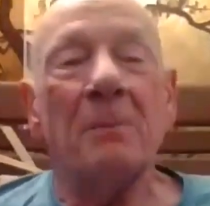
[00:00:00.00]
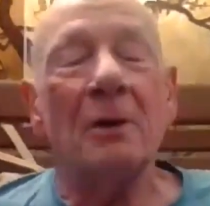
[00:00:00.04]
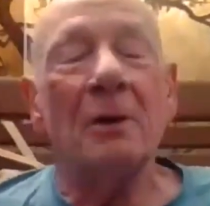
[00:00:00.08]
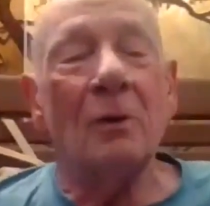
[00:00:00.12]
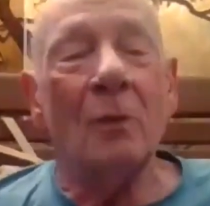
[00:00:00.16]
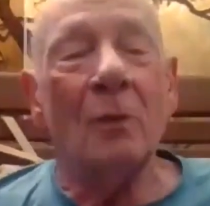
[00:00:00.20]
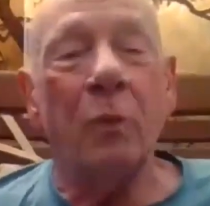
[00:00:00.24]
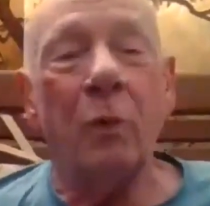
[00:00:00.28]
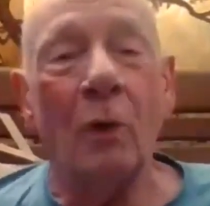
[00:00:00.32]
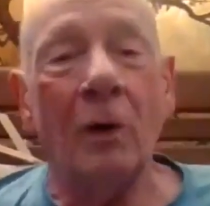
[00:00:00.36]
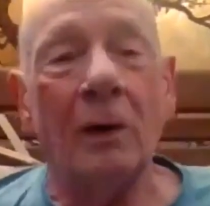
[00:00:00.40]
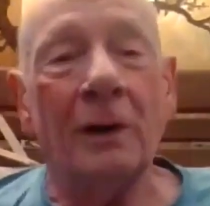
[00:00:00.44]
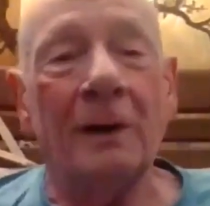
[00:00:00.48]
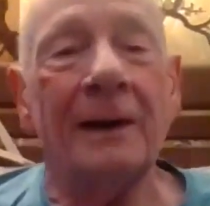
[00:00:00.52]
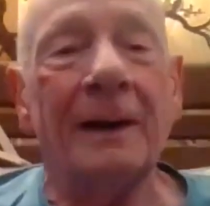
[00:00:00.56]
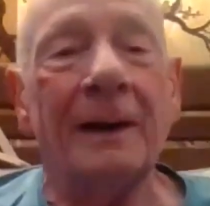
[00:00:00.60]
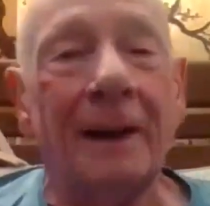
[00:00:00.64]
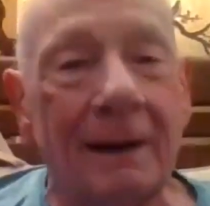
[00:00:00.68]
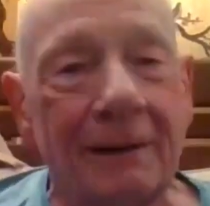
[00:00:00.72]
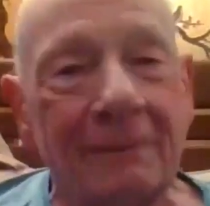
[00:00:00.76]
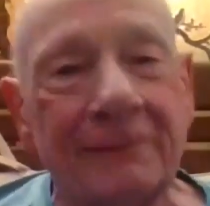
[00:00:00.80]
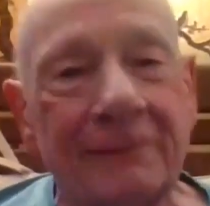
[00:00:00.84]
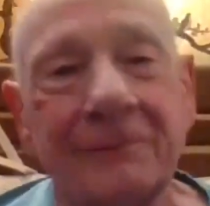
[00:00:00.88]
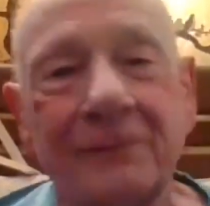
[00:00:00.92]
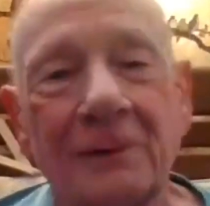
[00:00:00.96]
But
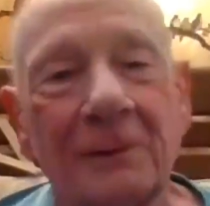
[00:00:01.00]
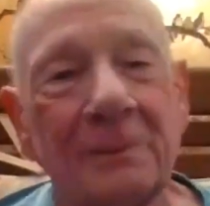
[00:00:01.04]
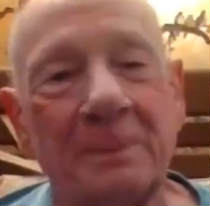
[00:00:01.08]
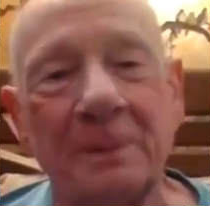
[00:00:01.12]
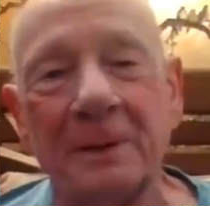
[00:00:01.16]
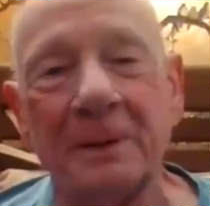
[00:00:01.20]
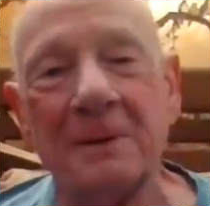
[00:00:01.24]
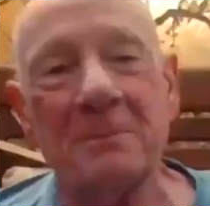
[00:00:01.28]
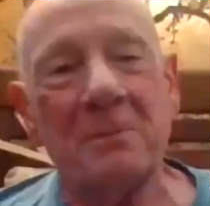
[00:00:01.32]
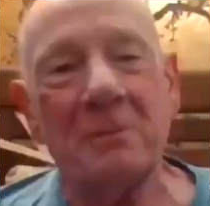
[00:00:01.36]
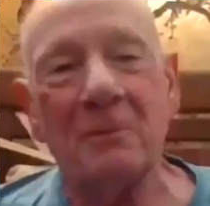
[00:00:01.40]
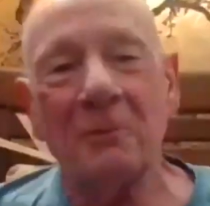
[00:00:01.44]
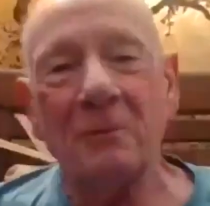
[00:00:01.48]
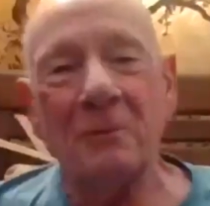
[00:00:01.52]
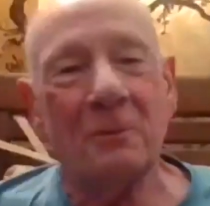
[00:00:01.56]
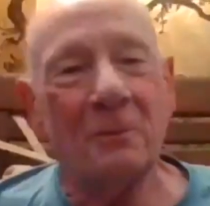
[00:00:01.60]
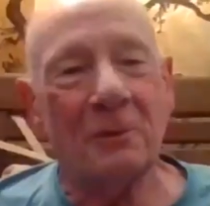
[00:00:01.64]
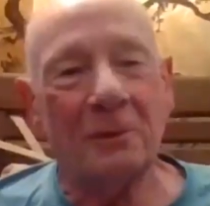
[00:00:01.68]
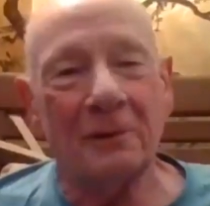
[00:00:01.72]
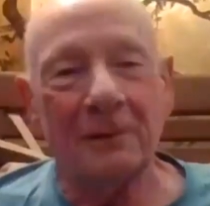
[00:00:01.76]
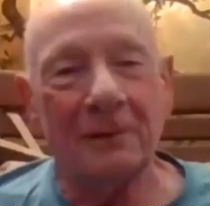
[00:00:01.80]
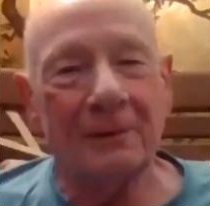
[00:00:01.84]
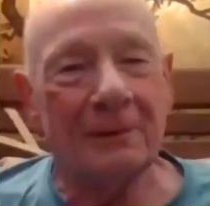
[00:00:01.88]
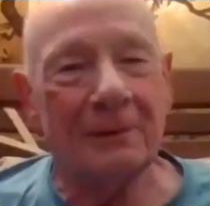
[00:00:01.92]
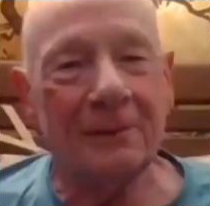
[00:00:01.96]
whatever people
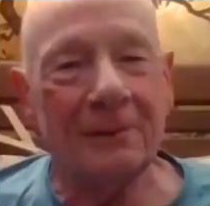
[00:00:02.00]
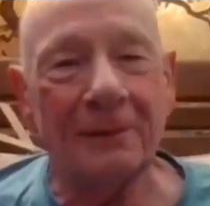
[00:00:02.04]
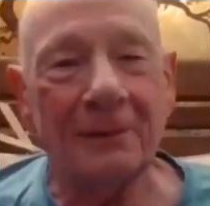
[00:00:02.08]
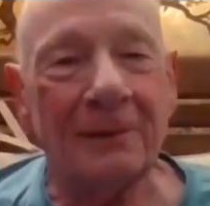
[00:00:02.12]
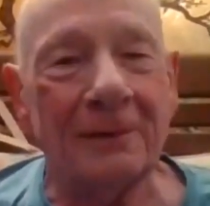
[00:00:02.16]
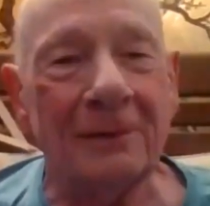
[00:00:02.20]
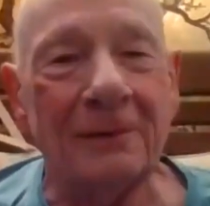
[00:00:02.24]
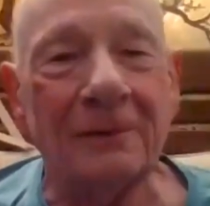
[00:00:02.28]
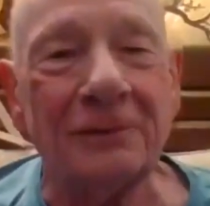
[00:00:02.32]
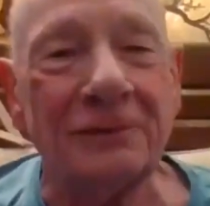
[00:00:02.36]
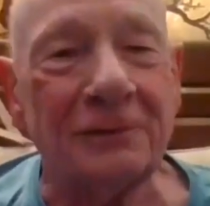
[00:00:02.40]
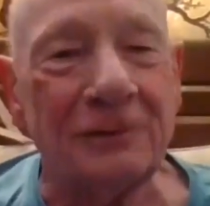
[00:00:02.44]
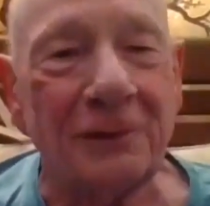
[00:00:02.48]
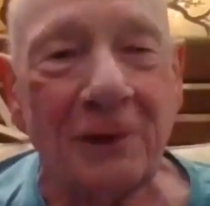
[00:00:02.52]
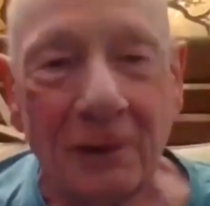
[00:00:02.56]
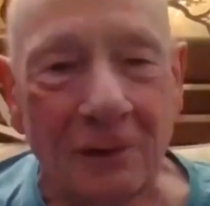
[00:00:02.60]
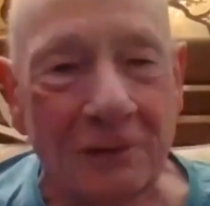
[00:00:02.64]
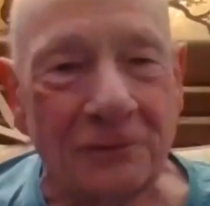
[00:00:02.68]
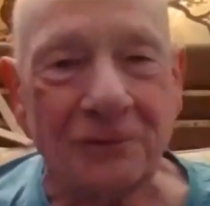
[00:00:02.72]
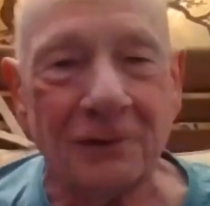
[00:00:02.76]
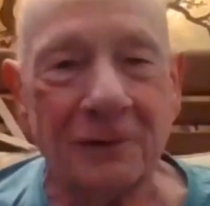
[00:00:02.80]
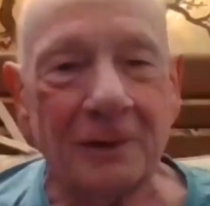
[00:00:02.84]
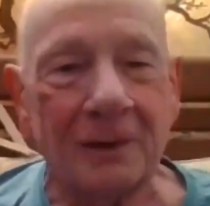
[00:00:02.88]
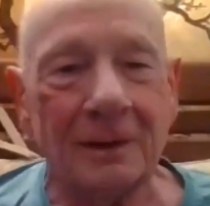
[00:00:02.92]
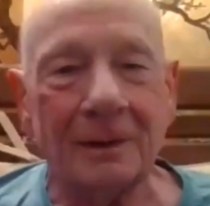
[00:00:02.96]

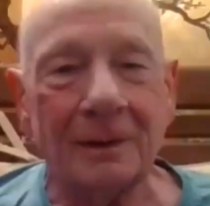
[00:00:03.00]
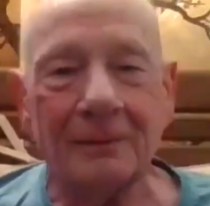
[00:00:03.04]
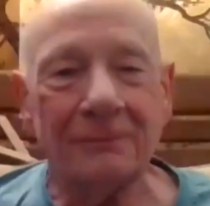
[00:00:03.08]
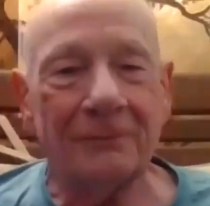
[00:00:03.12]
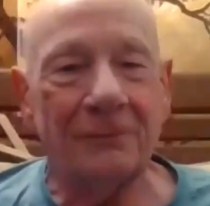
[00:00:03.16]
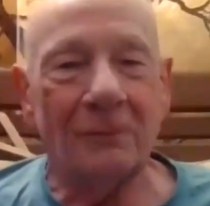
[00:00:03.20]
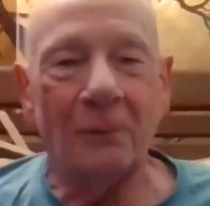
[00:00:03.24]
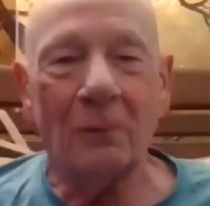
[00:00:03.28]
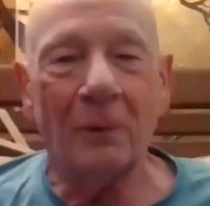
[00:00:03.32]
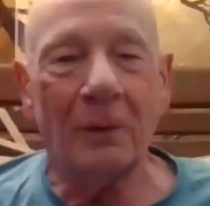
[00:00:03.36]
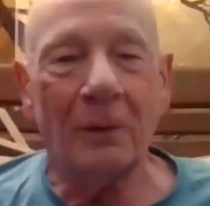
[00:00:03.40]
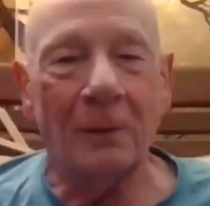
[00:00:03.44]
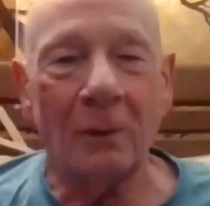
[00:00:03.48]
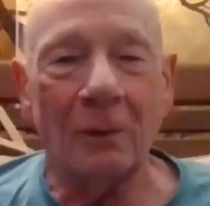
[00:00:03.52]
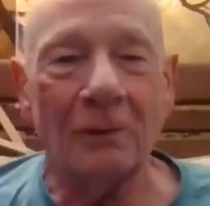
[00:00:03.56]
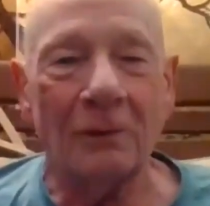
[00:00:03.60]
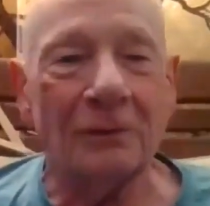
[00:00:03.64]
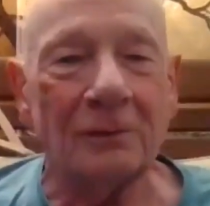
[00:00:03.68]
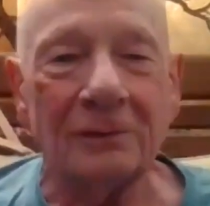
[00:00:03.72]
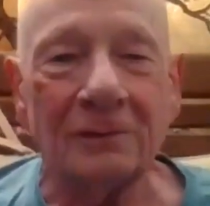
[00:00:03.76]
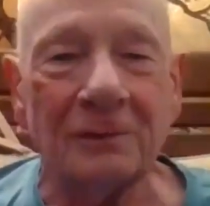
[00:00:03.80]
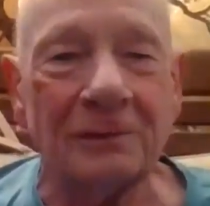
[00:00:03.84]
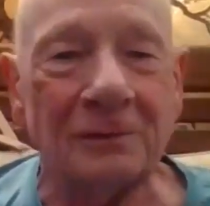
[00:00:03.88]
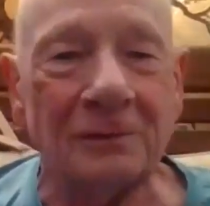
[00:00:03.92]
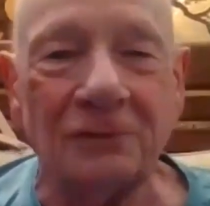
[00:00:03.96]
searching for
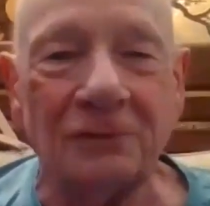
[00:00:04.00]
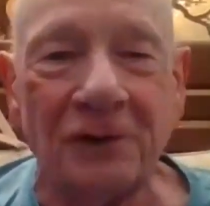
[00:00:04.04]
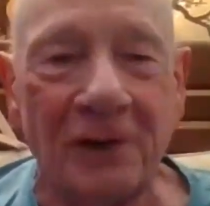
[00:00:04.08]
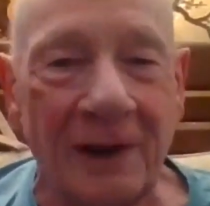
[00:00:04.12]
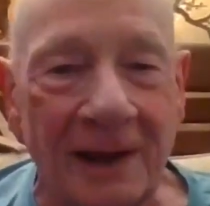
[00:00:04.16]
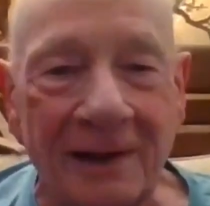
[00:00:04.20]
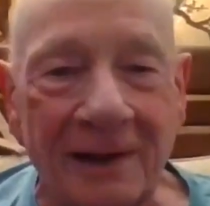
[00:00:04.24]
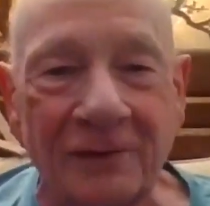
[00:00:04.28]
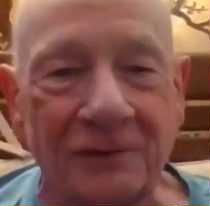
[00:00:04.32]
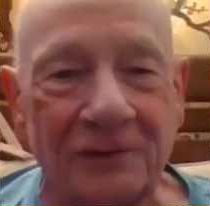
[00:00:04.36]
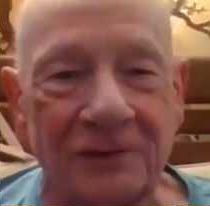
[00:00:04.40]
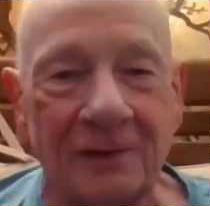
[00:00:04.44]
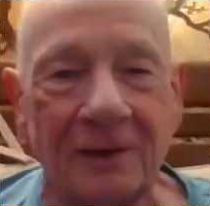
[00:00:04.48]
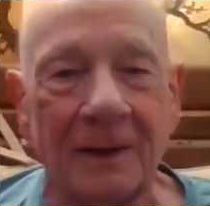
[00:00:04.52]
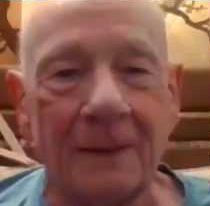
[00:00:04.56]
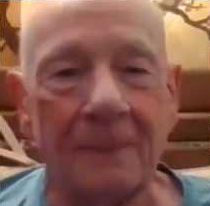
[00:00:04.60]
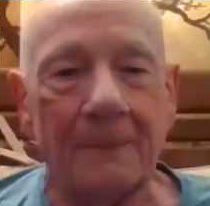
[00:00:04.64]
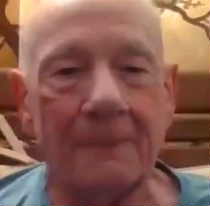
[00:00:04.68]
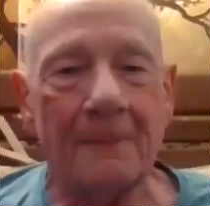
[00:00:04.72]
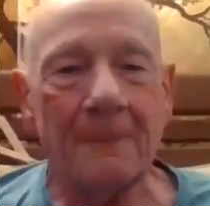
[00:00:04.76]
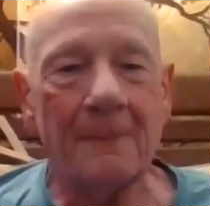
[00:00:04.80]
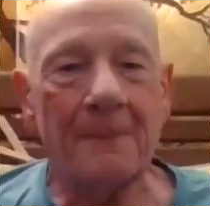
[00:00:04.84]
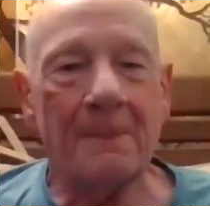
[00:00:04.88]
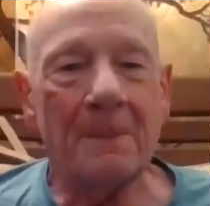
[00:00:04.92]
or chasing,